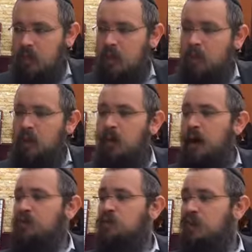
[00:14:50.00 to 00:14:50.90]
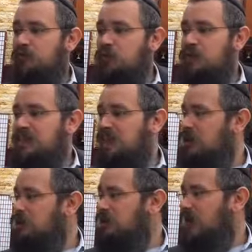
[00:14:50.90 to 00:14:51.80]
But what happens when you have two things that
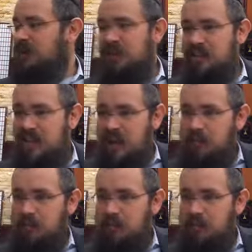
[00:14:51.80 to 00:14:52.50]
are exactly the same?